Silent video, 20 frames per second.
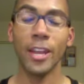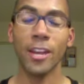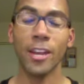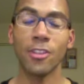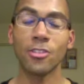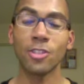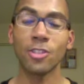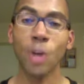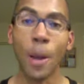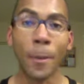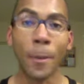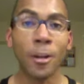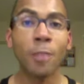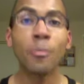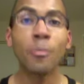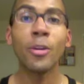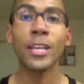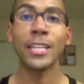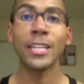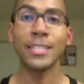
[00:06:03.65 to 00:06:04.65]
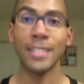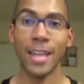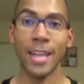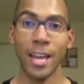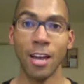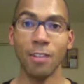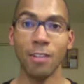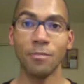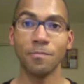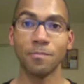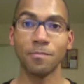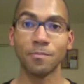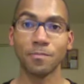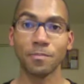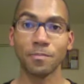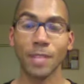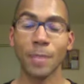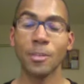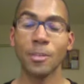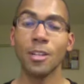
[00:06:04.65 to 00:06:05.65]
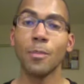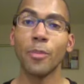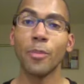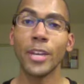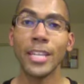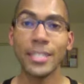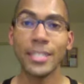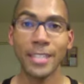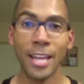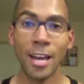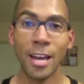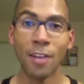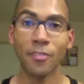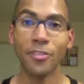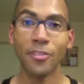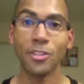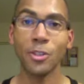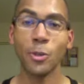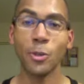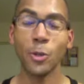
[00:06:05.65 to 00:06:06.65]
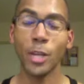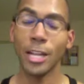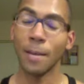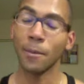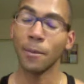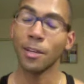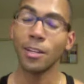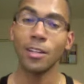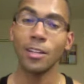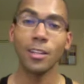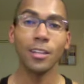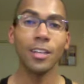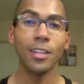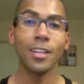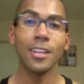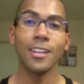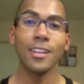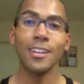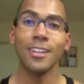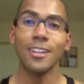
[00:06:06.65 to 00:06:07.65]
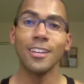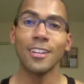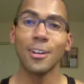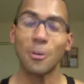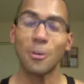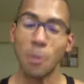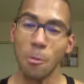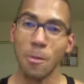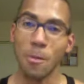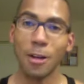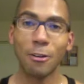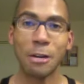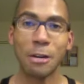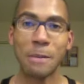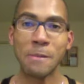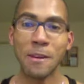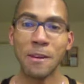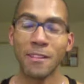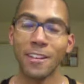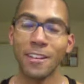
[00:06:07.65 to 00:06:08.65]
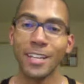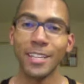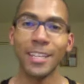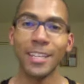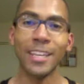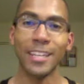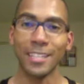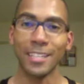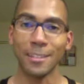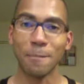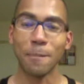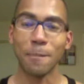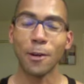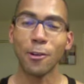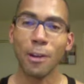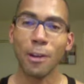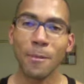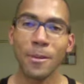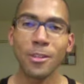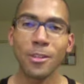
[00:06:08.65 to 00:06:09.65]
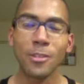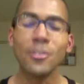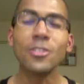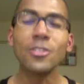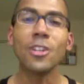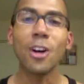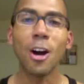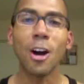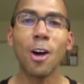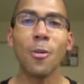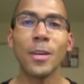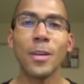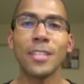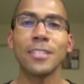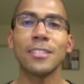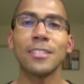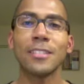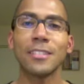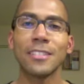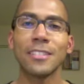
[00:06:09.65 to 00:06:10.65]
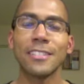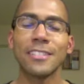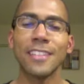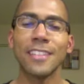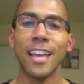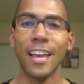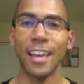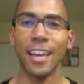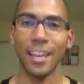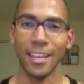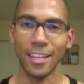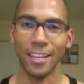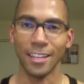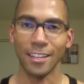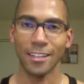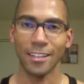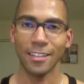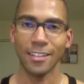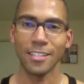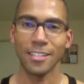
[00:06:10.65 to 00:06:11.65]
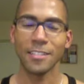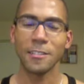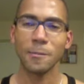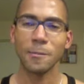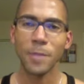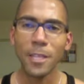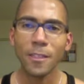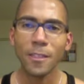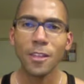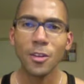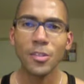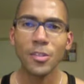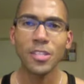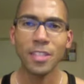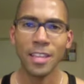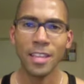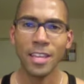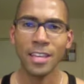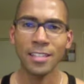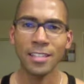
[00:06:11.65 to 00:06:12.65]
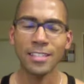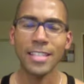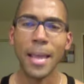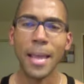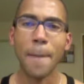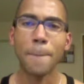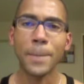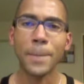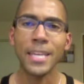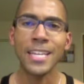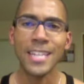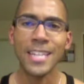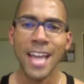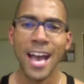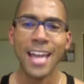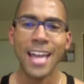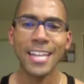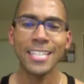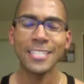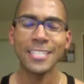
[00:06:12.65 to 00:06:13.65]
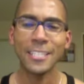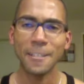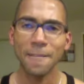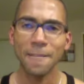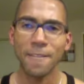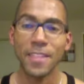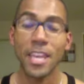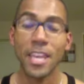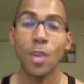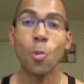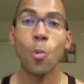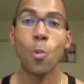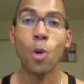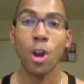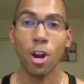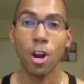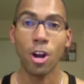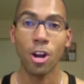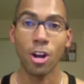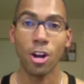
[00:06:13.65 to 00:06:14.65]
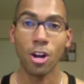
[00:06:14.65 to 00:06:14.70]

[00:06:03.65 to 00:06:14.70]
So I'm going to break it down. I'm going to break it down for you, and I'm going to Quote my grandmother again. My grandmother used to always say, Speak those things that be not as if they were.